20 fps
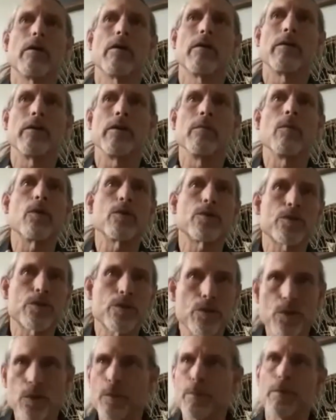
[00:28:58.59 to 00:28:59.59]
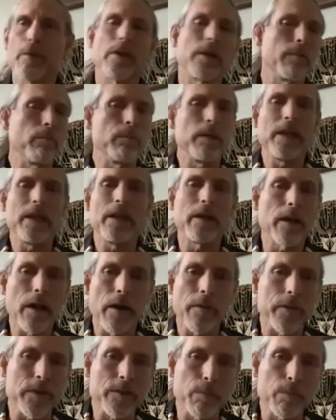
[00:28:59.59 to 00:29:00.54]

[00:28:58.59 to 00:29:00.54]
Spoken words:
the most supreme being on this